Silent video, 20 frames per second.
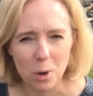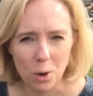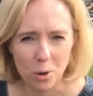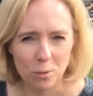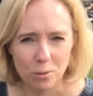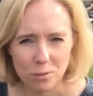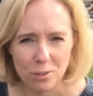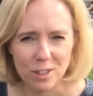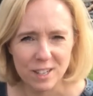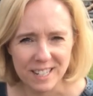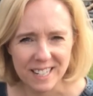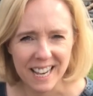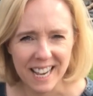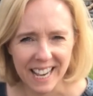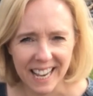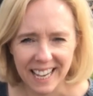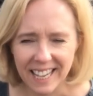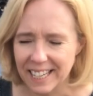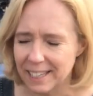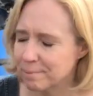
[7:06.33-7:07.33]
of the
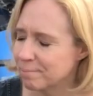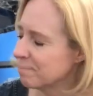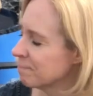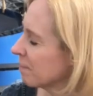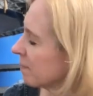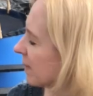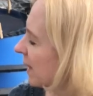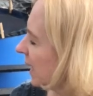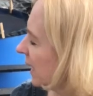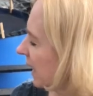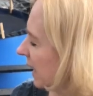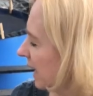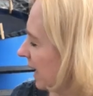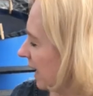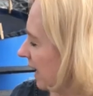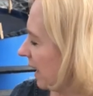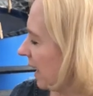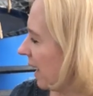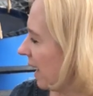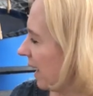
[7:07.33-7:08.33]
day.
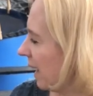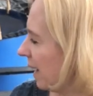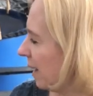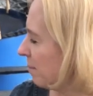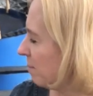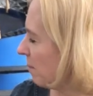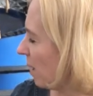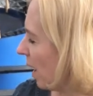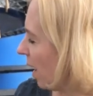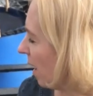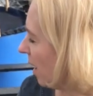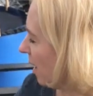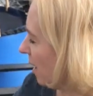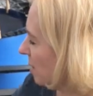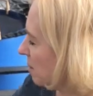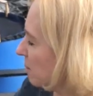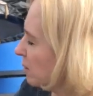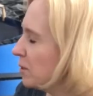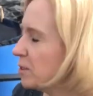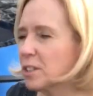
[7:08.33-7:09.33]

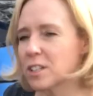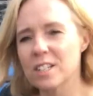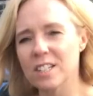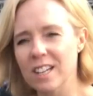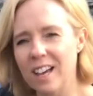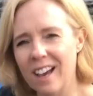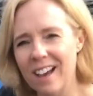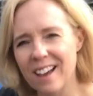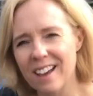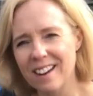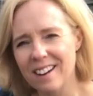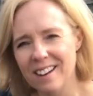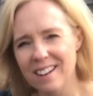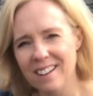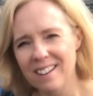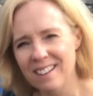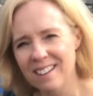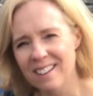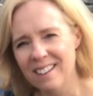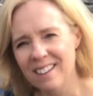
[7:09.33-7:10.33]
I want to turn
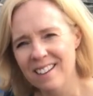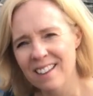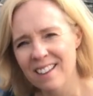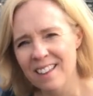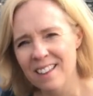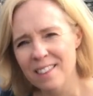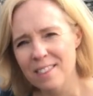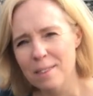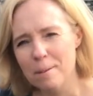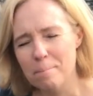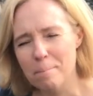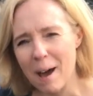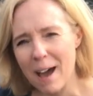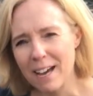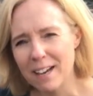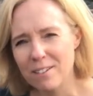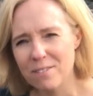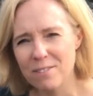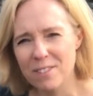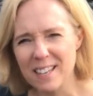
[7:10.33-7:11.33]
the
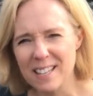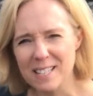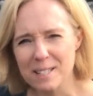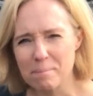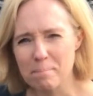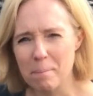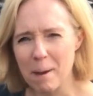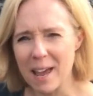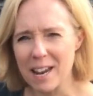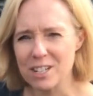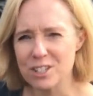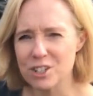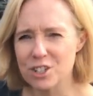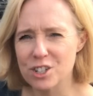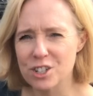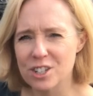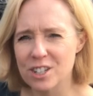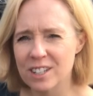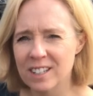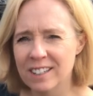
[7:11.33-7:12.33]
back of this
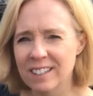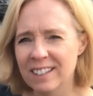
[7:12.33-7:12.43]
bench